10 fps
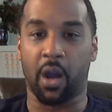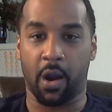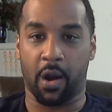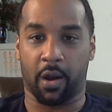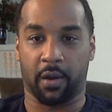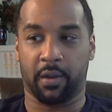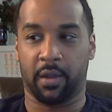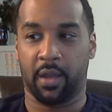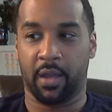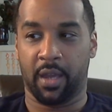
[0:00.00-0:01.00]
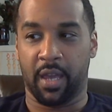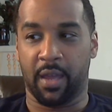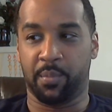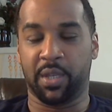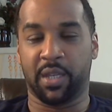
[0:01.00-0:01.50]
are,
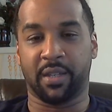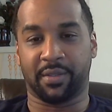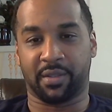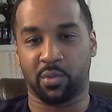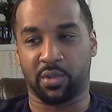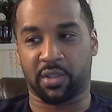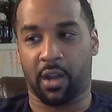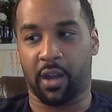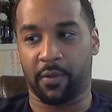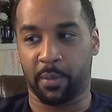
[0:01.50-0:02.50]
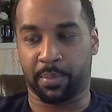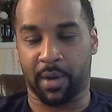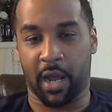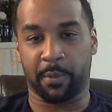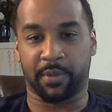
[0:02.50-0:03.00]
it begins to solve the
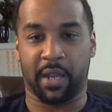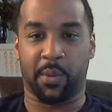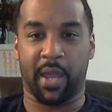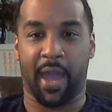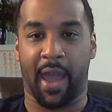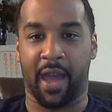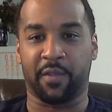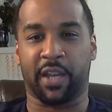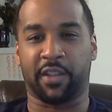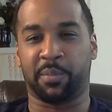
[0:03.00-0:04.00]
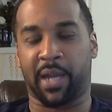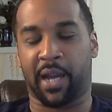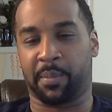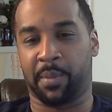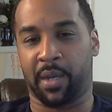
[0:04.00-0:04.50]
problems that we have as
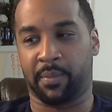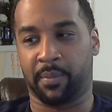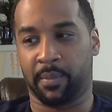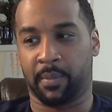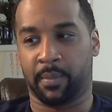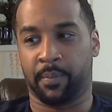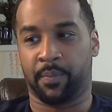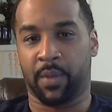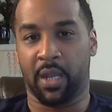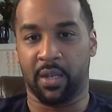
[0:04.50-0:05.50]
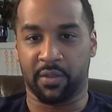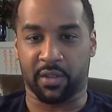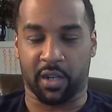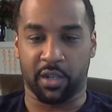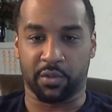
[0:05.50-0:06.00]
black men in this
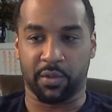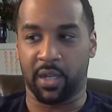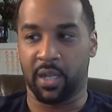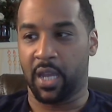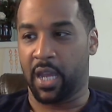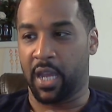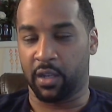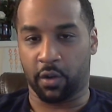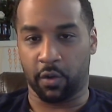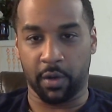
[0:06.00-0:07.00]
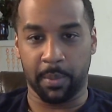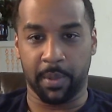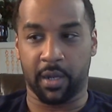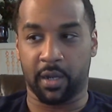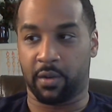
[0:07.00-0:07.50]
country, in the
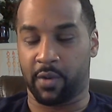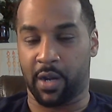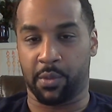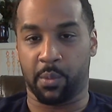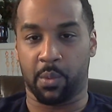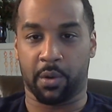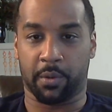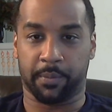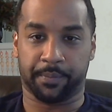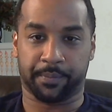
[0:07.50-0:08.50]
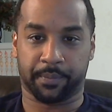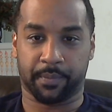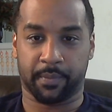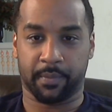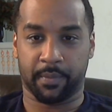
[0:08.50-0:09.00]
Caribbean, and around the world.
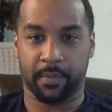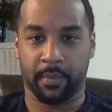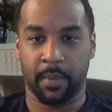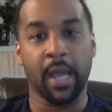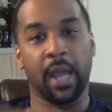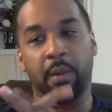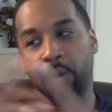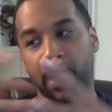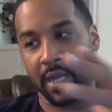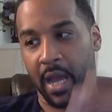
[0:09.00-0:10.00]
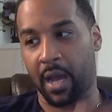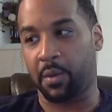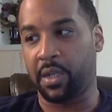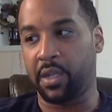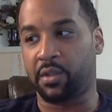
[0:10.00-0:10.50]
And we
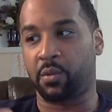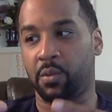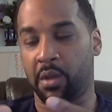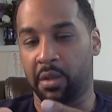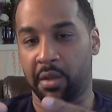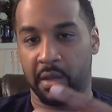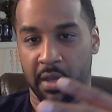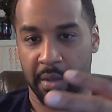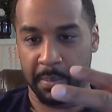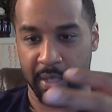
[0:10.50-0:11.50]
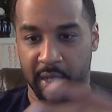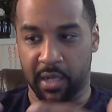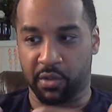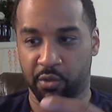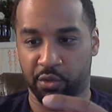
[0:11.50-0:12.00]
now need to really
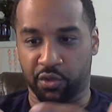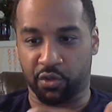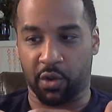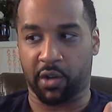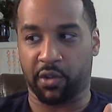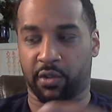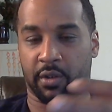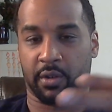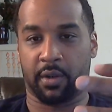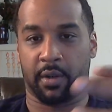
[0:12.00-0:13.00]
begin to structure